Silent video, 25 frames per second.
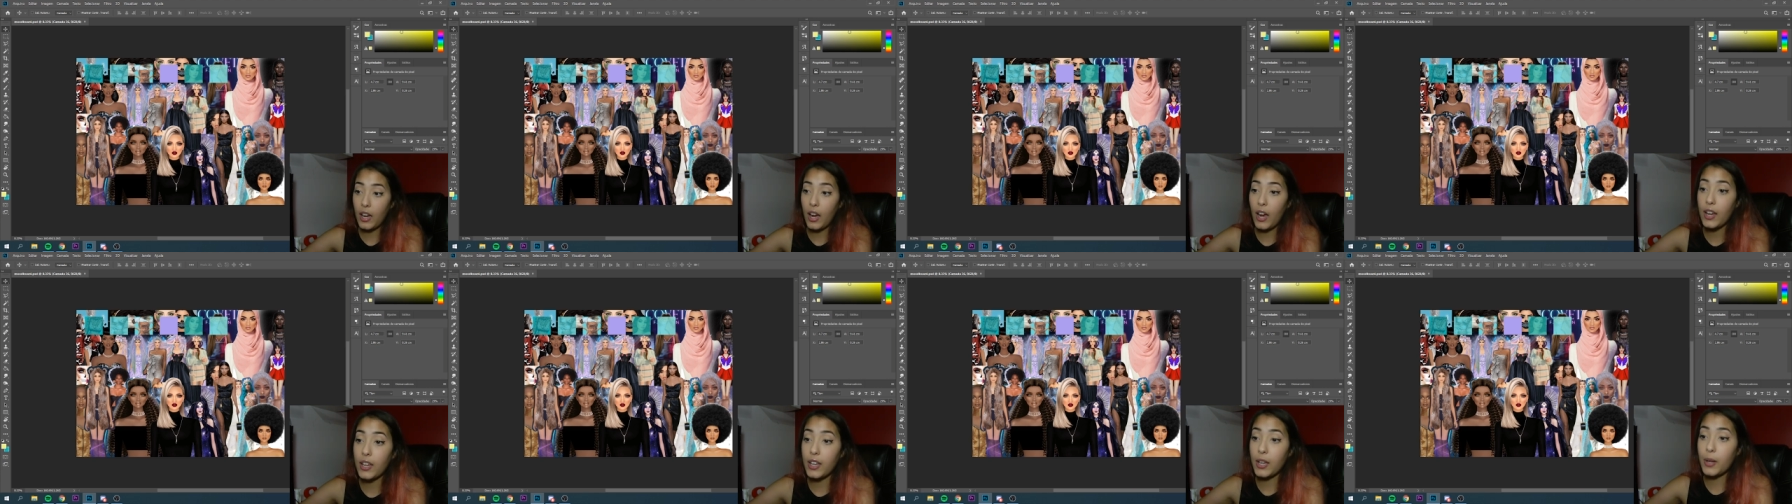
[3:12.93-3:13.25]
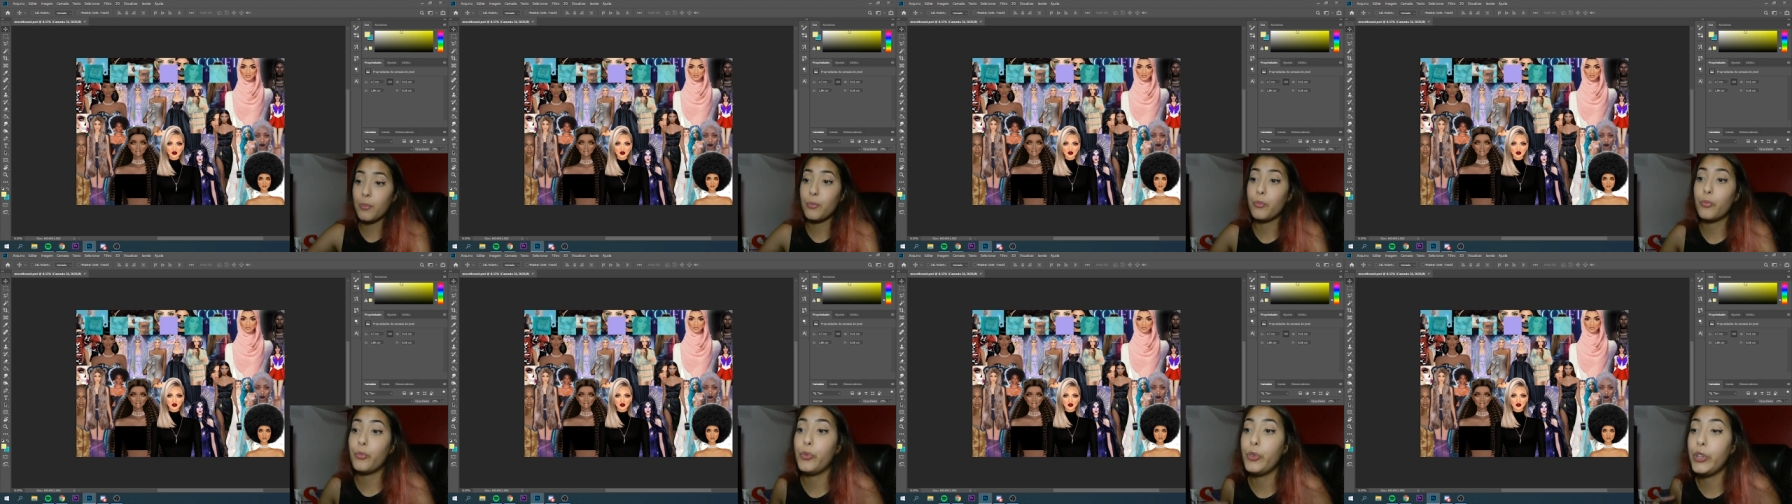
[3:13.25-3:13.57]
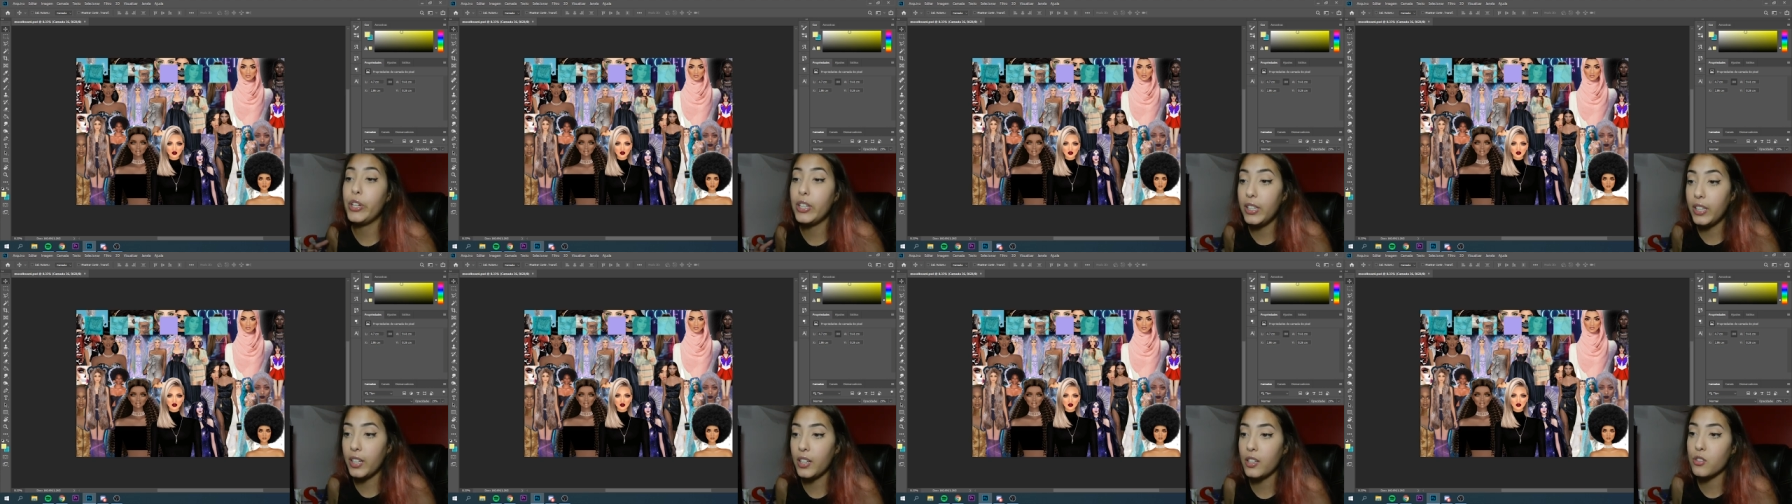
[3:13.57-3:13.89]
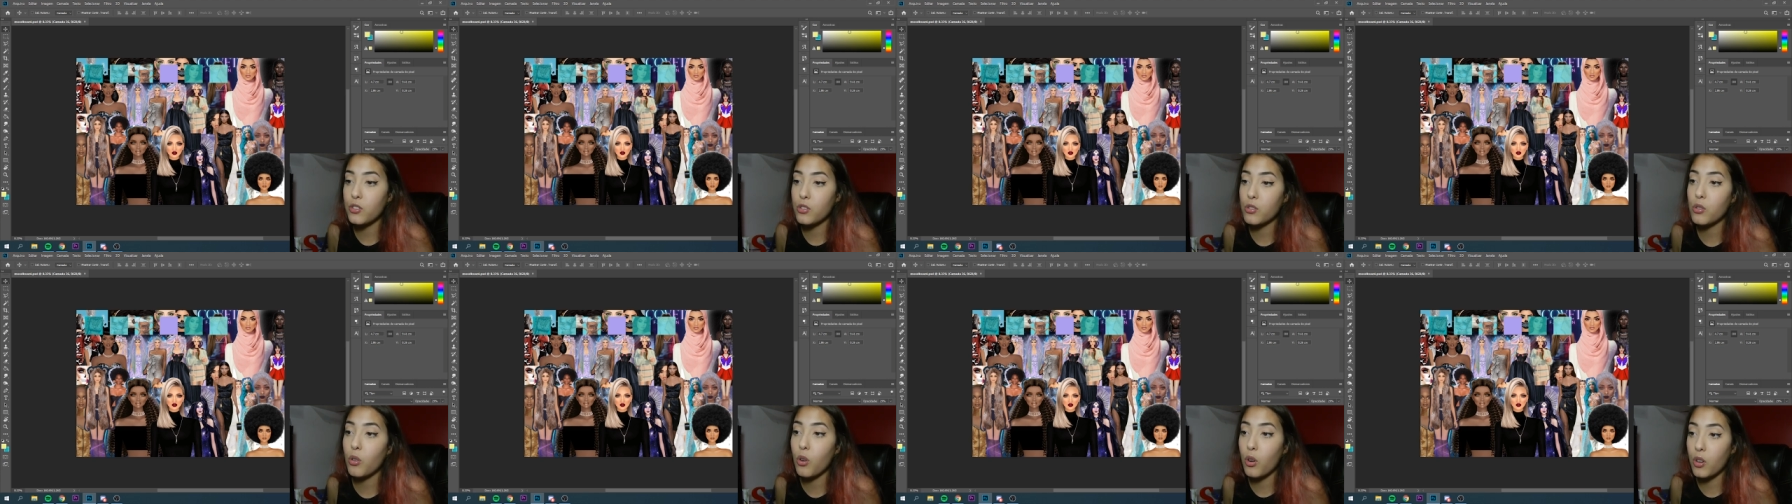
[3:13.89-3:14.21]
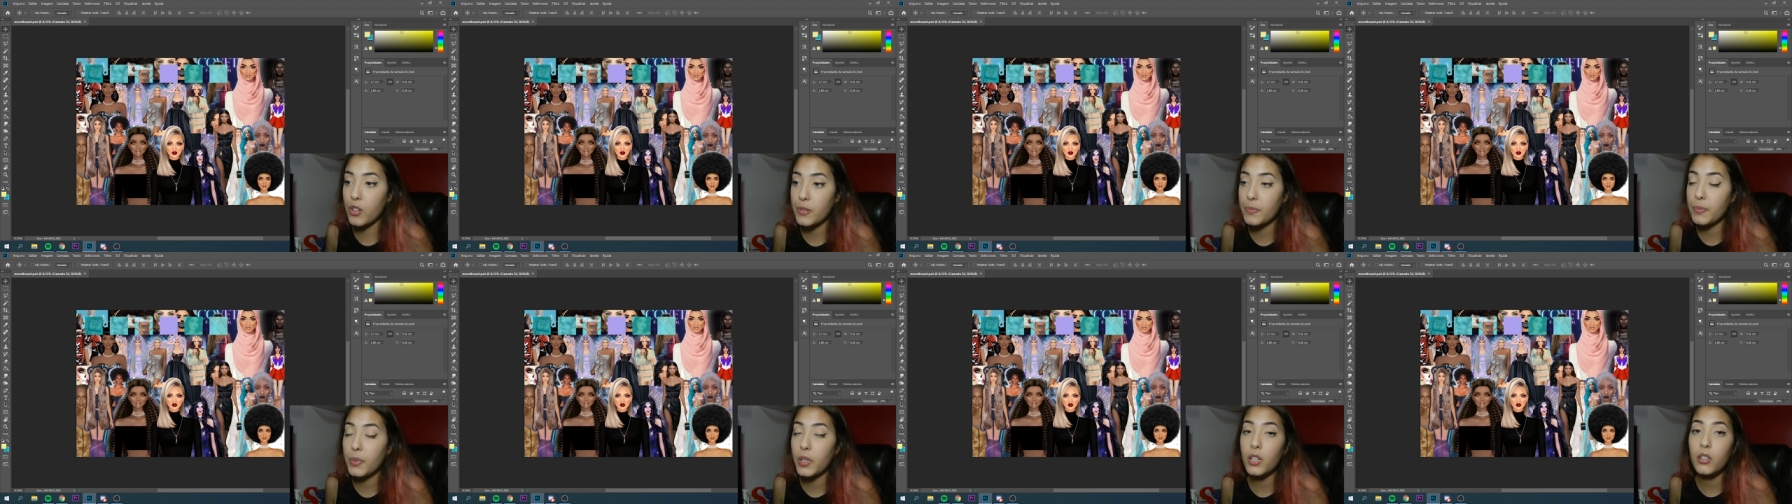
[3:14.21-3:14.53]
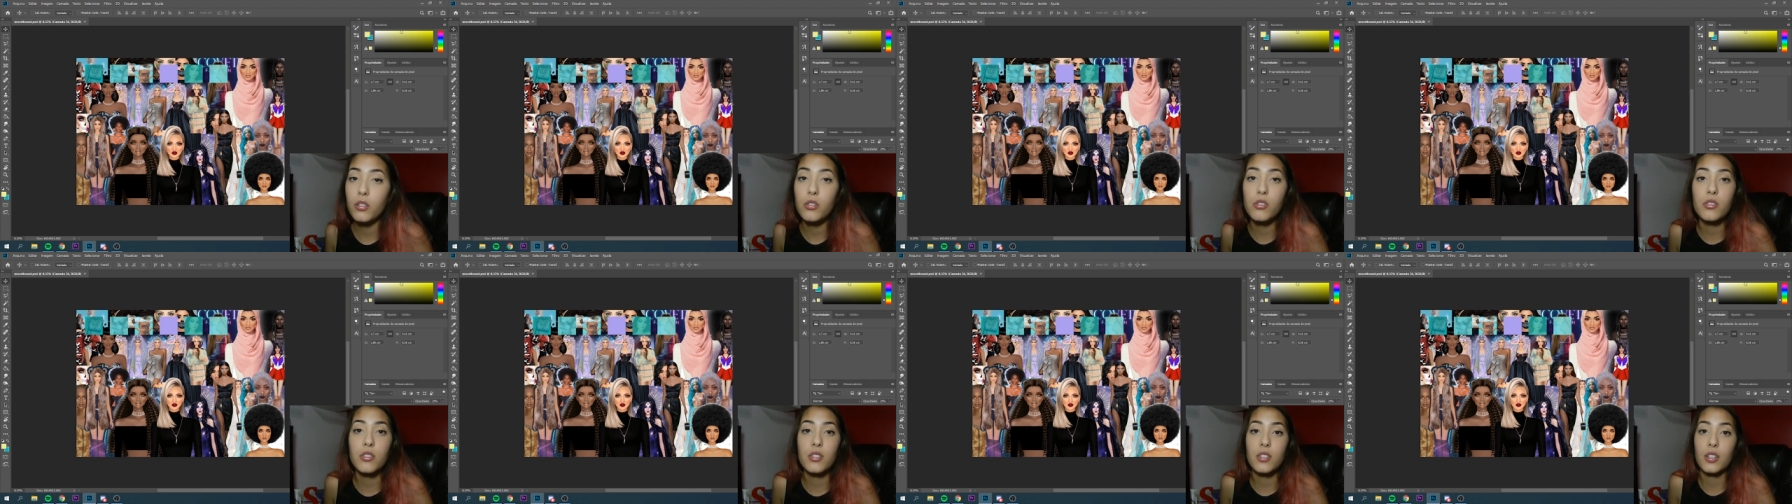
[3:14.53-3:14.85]
I am really into cosplay
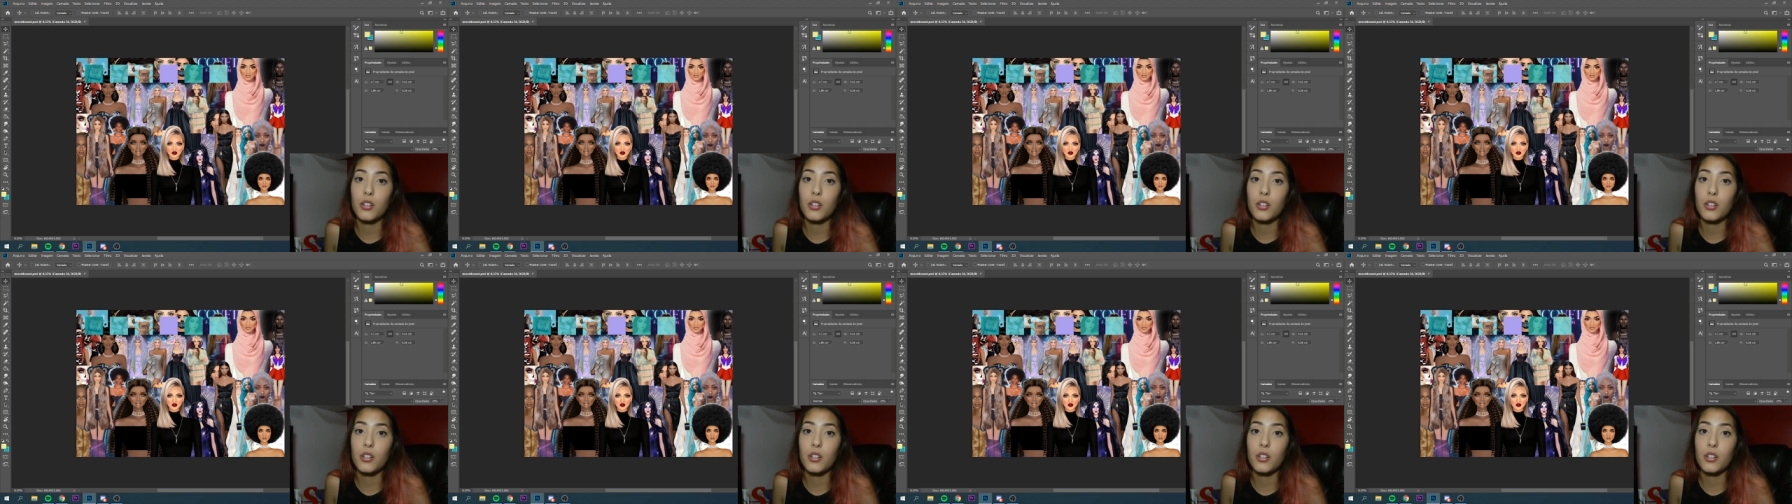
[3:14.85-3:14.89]
looks.